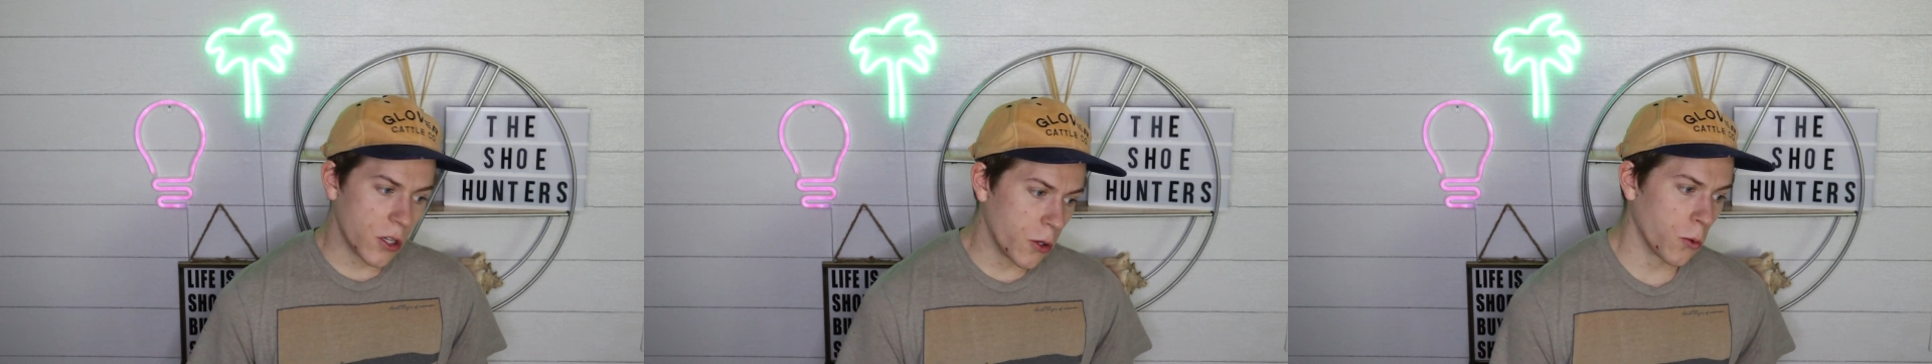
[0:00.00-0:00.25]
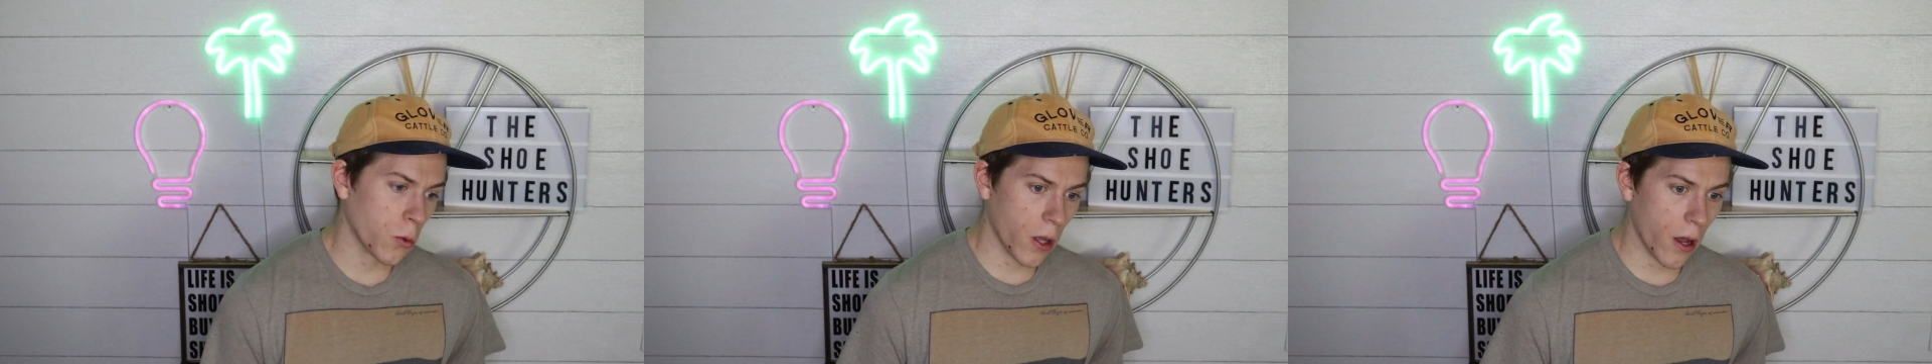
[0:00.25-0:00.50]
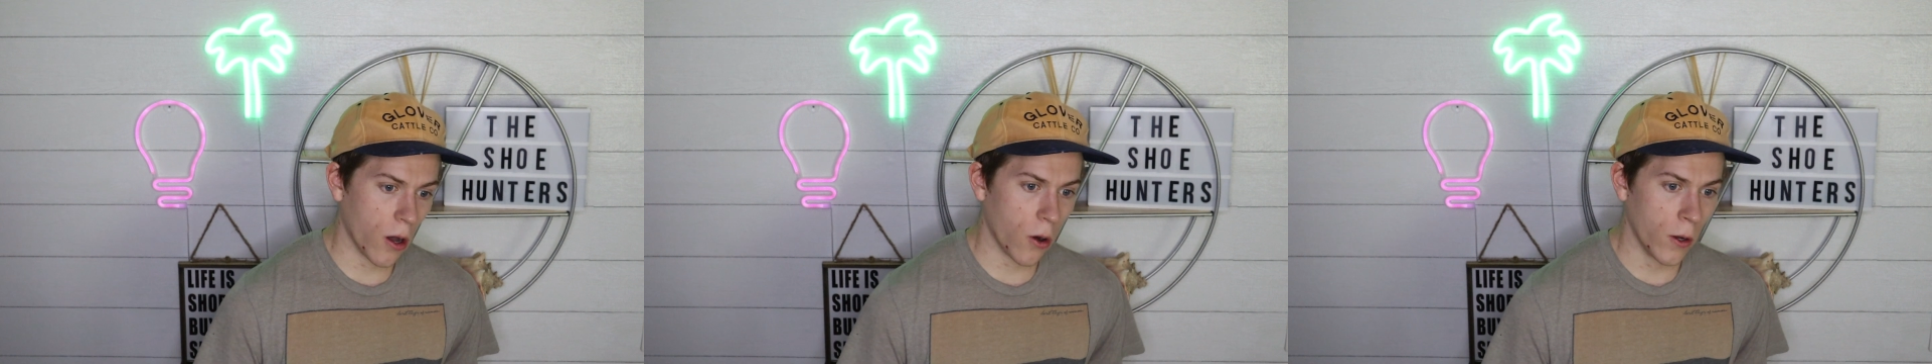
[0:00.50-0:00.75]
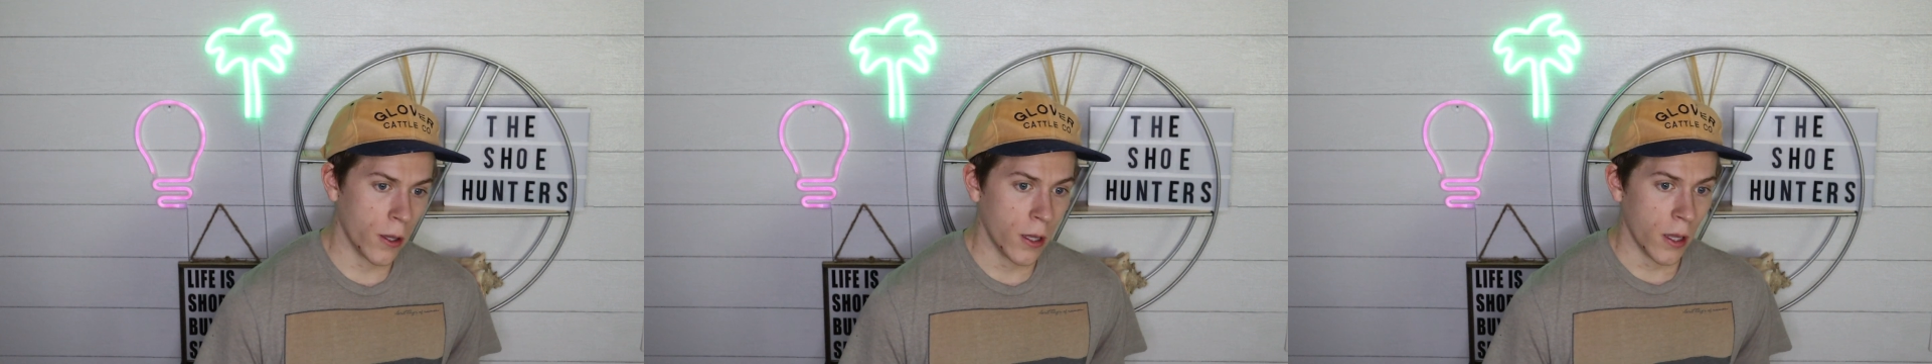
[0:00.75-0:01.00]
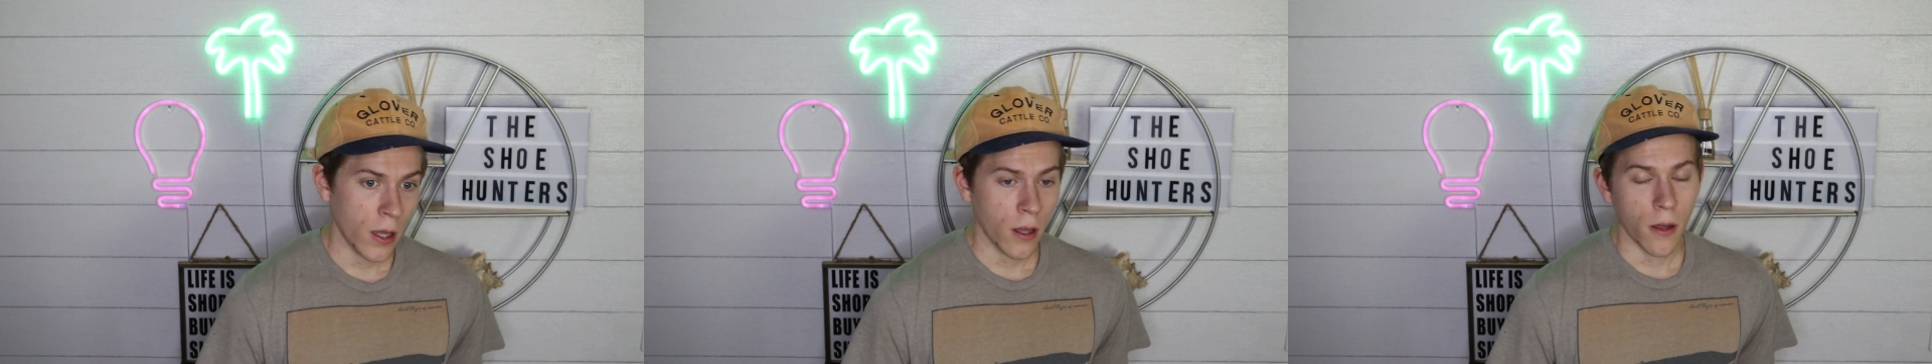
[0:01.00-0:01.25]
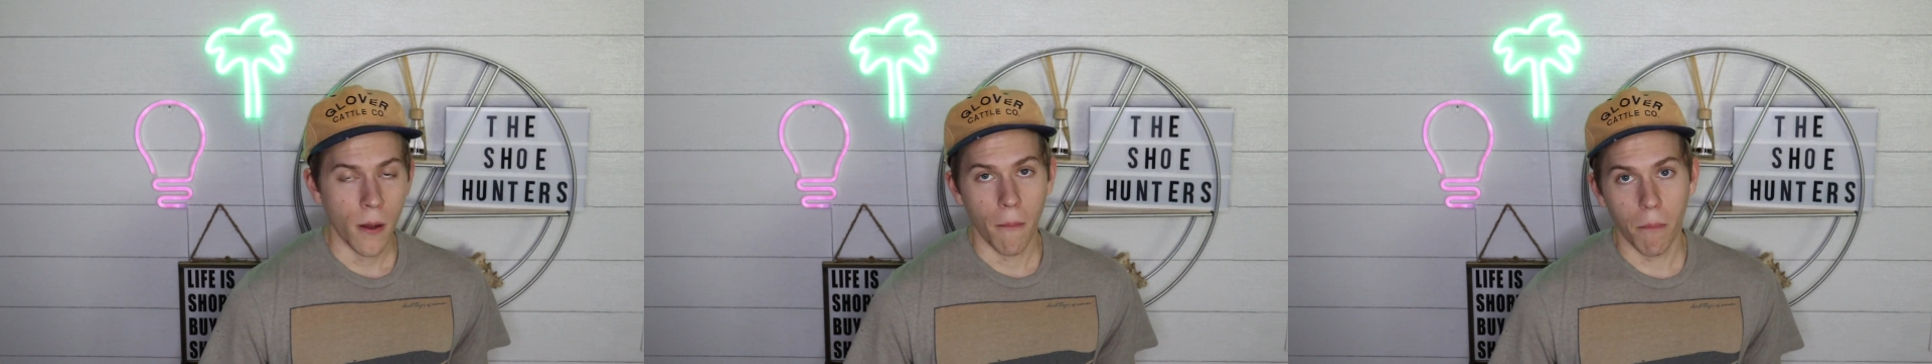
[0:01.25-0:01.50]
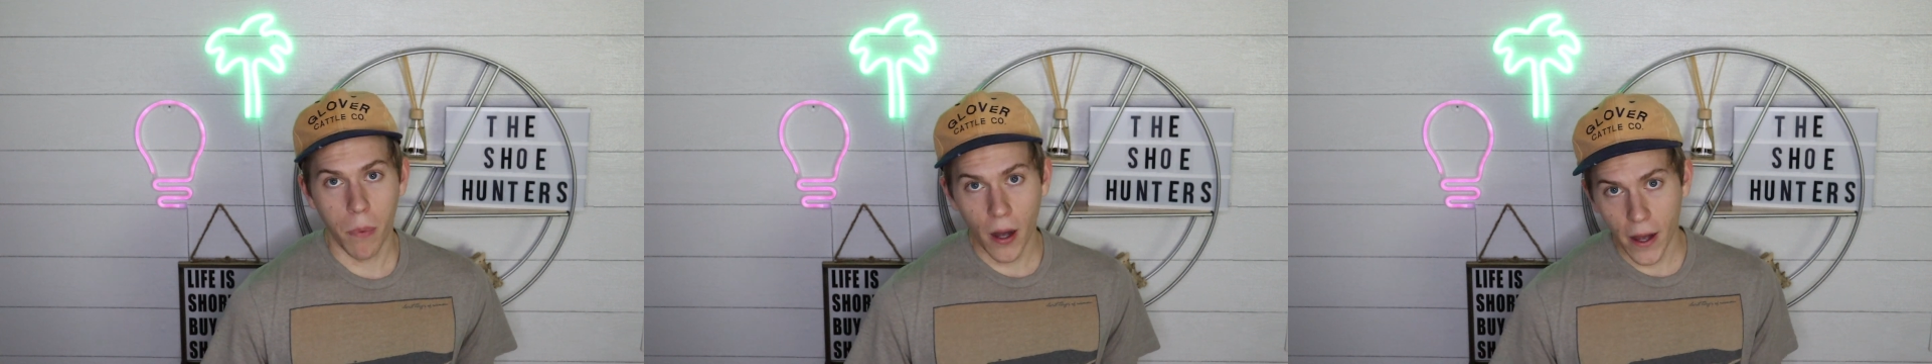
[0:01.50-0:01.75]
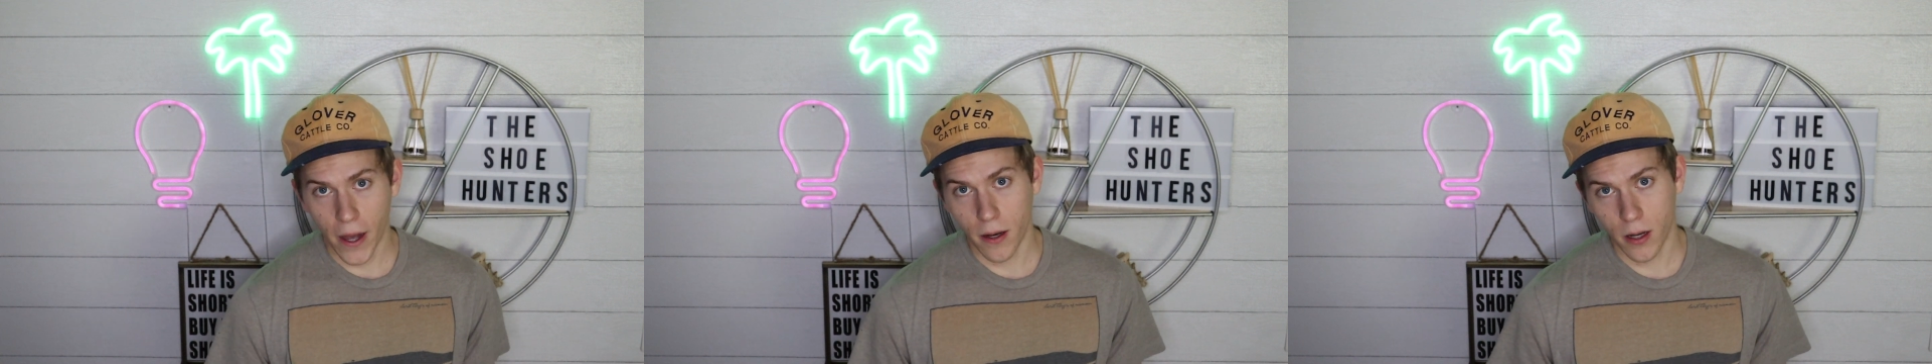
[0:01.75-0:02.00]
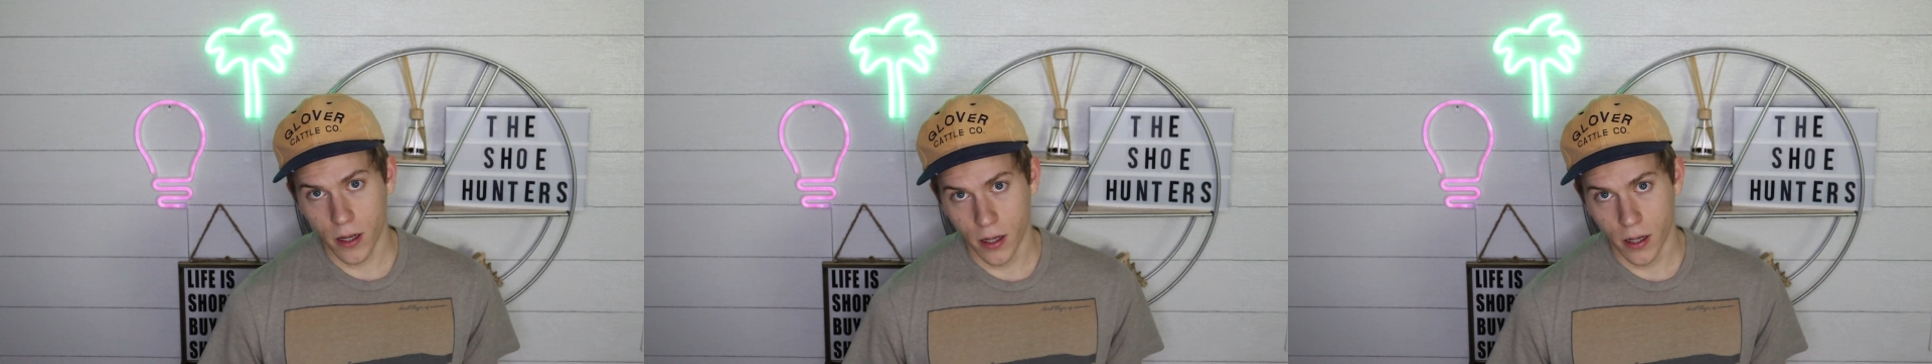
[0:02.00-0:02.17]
too low, but